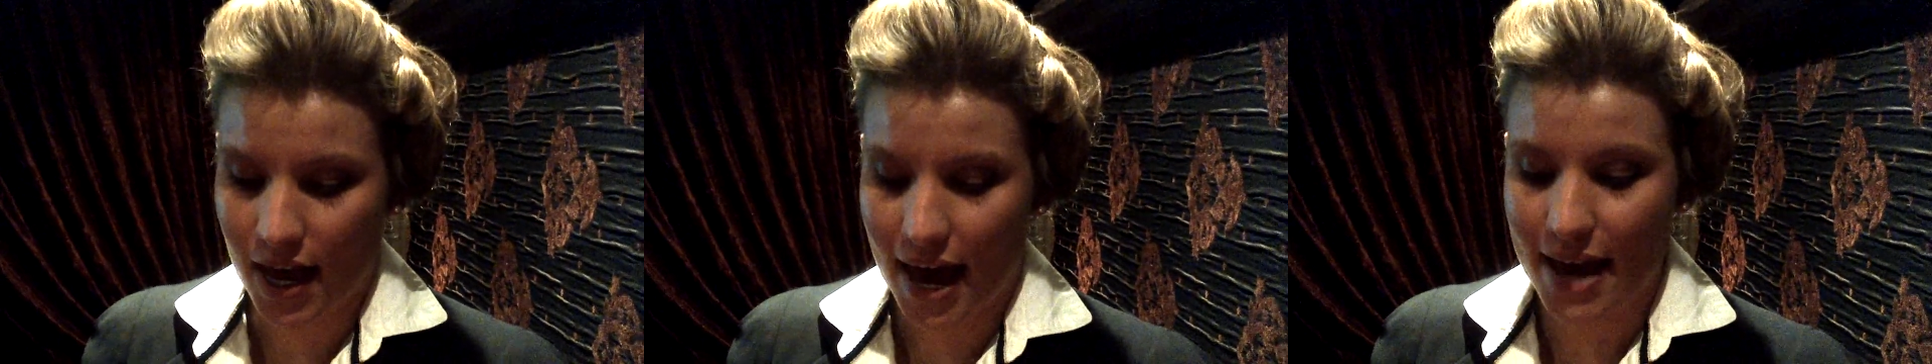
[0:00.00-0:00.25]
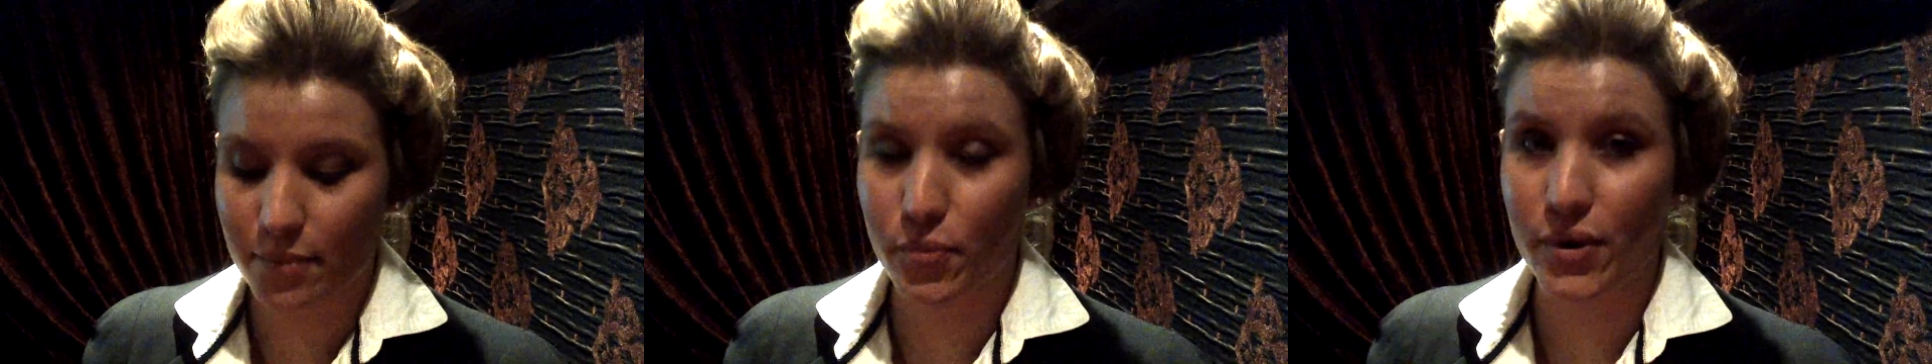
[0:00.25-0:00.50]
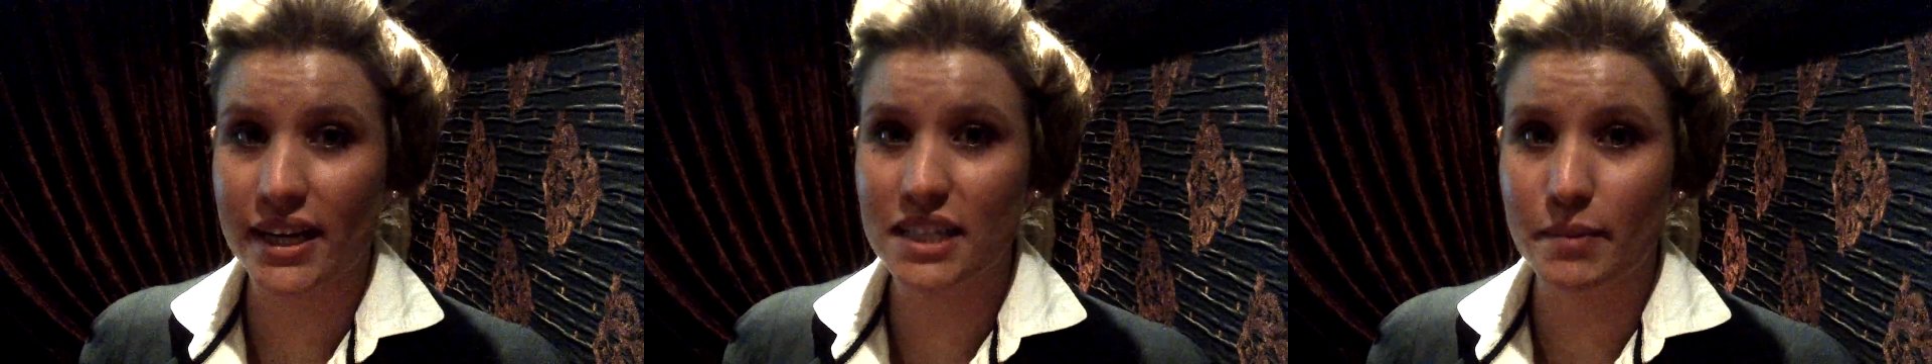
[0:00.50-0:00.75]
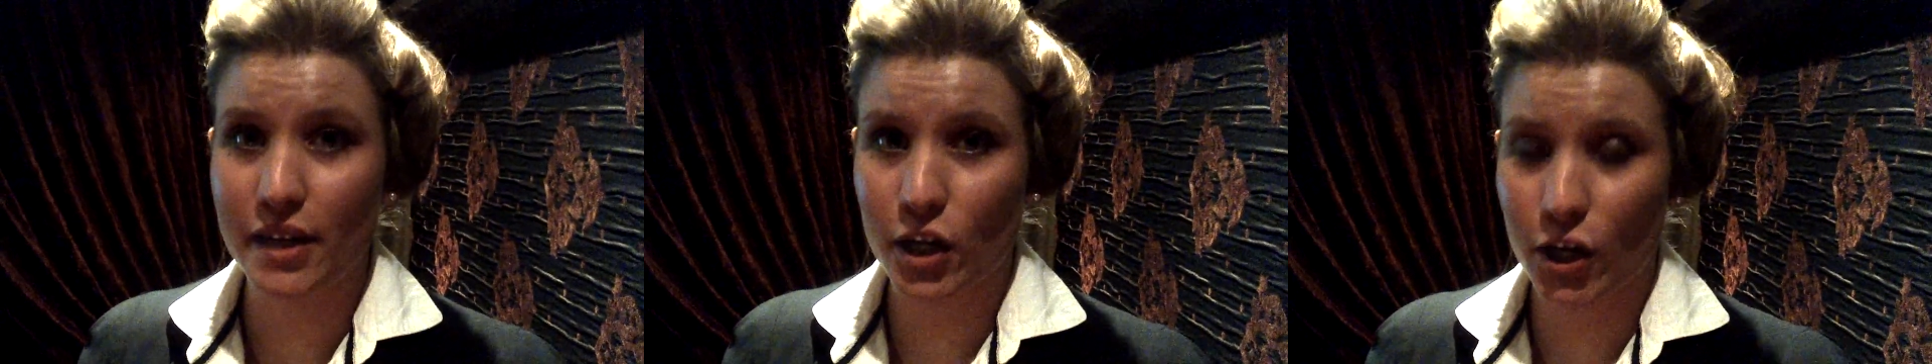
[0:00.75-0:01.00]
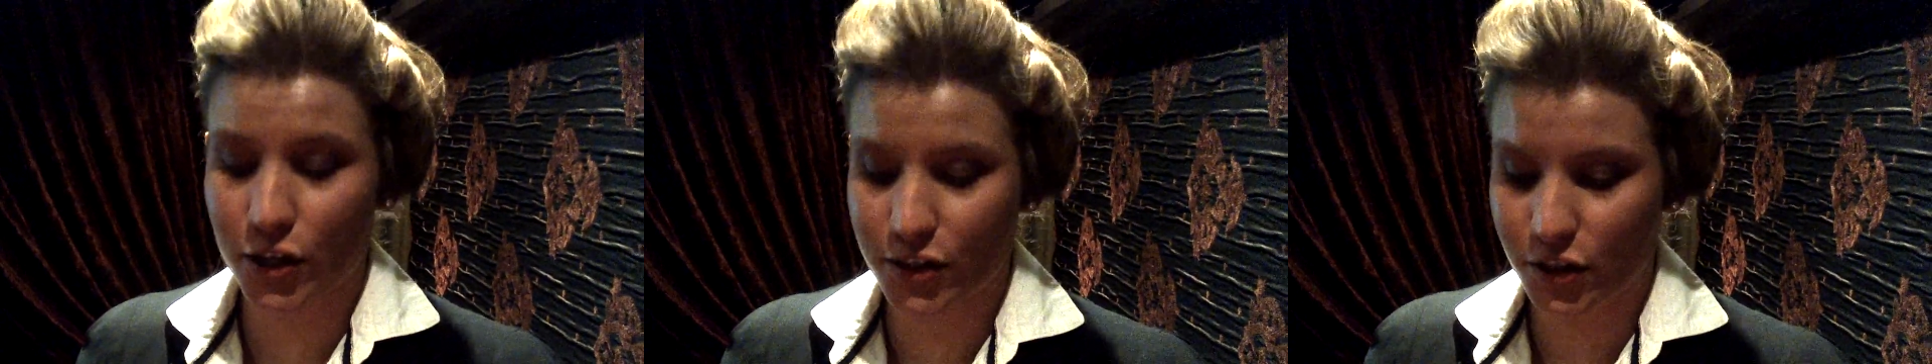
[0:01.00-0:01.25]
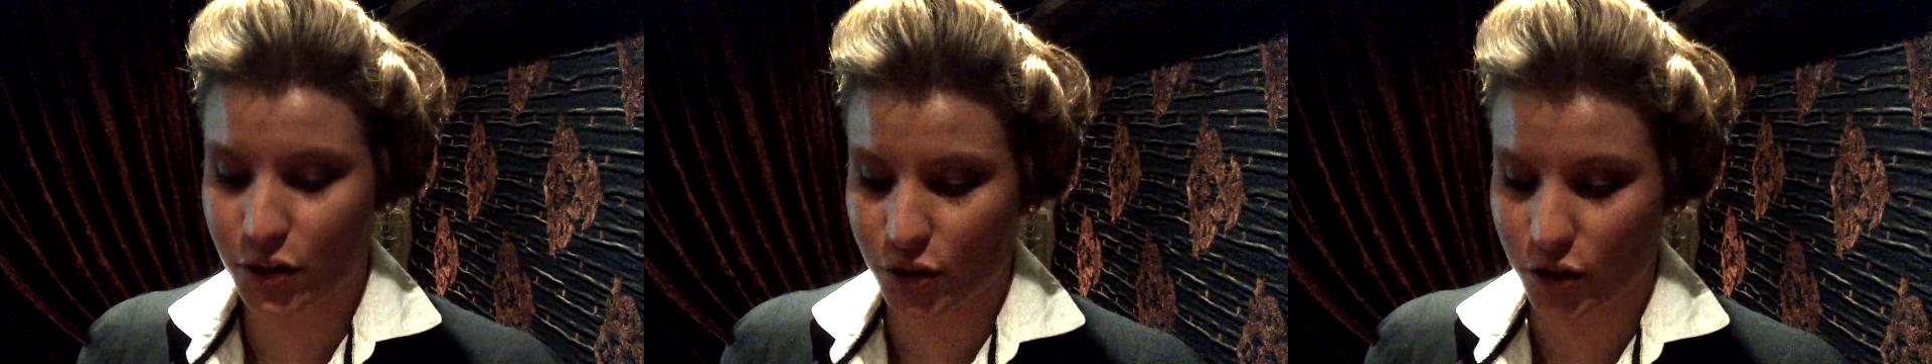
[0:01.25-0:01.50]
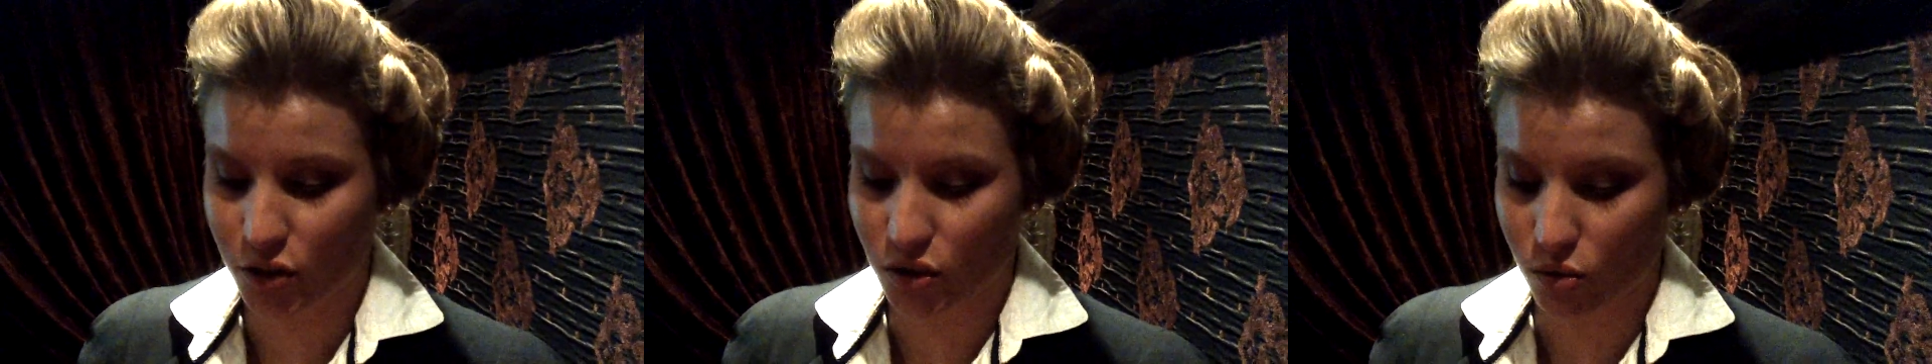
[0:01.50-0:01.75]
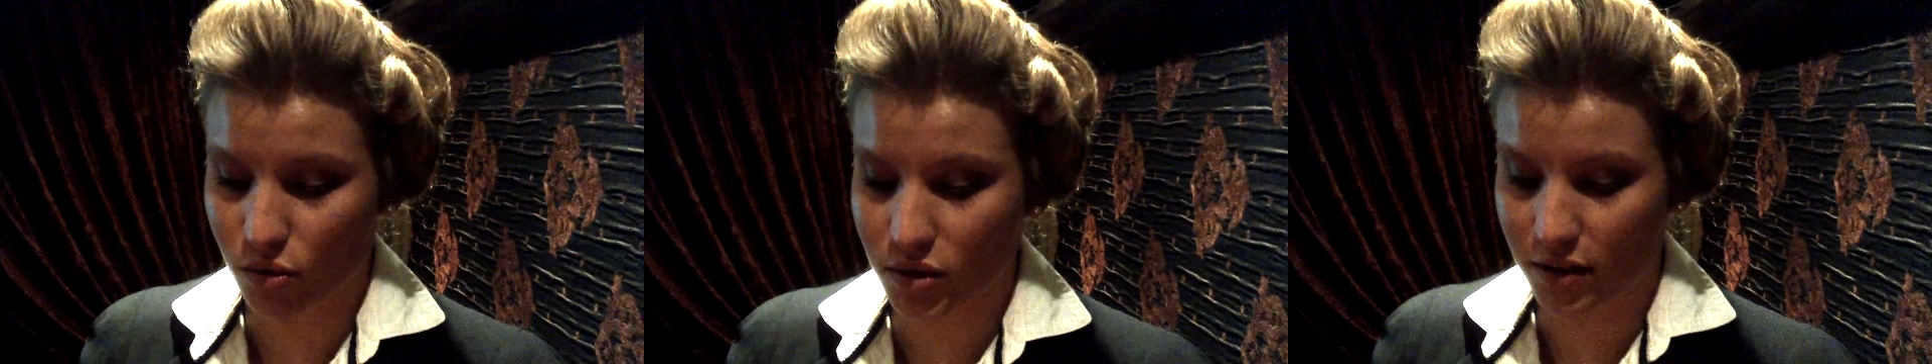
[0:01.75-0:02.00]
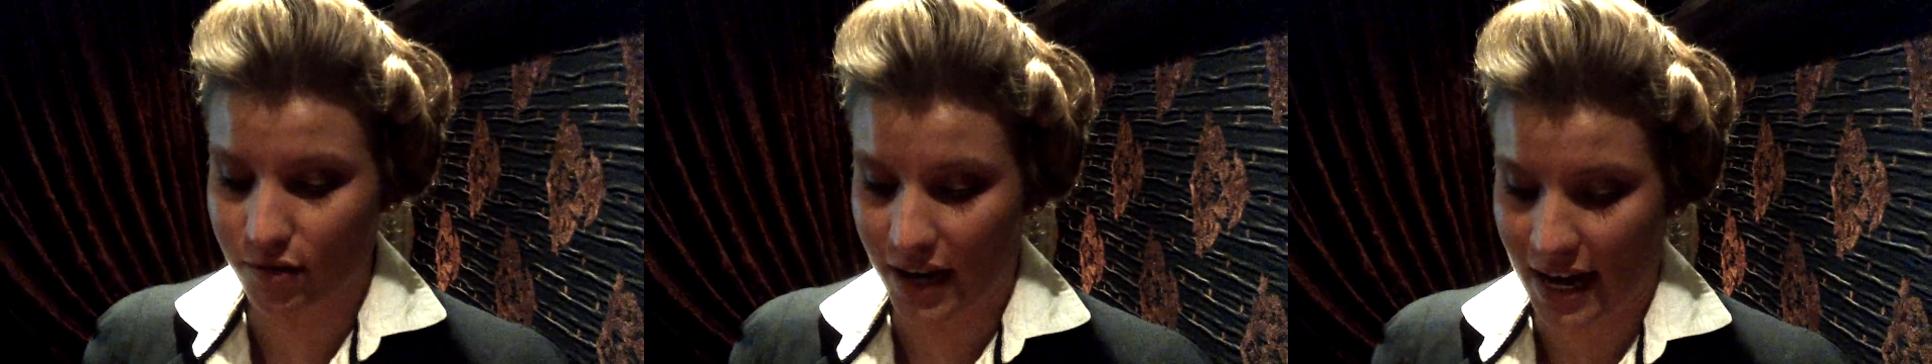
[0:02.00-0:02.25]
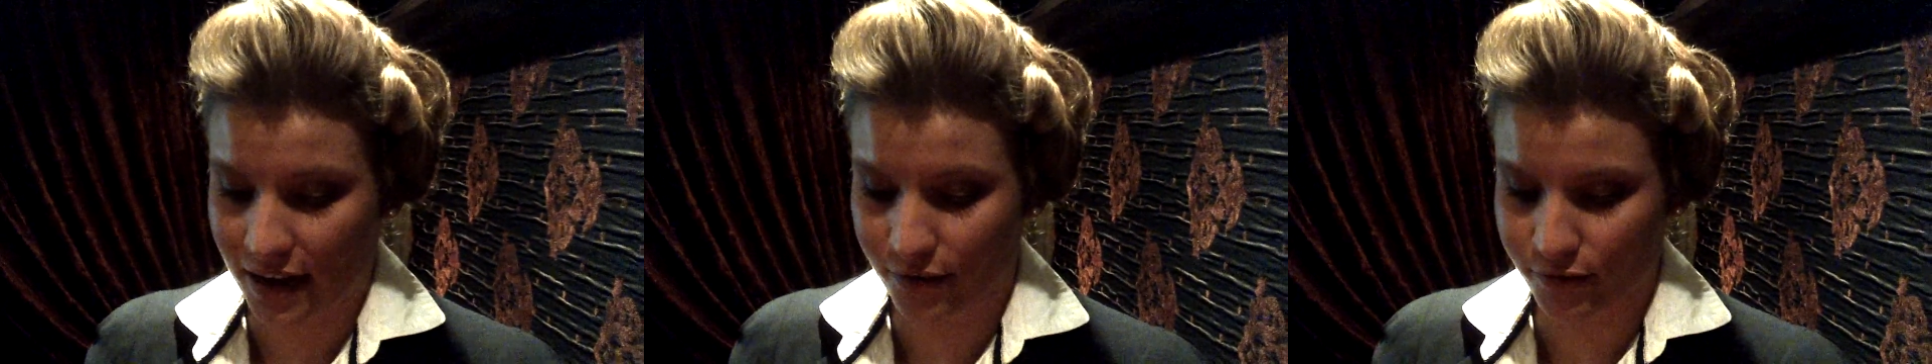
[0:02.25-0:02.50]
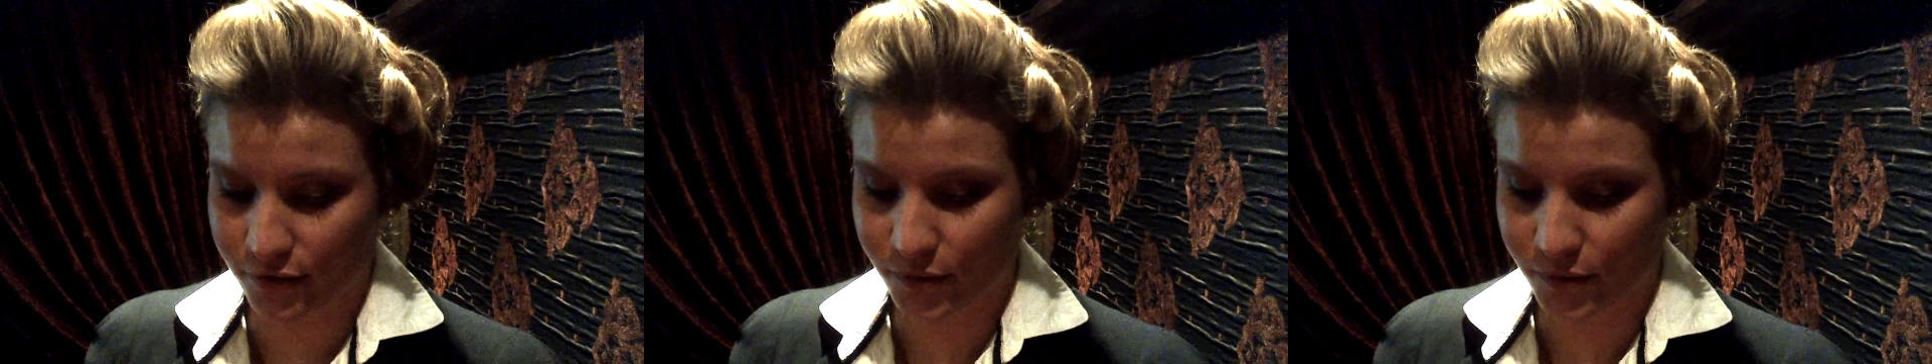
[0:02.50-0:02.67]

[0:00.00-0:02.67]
and brings me closer to the source of life.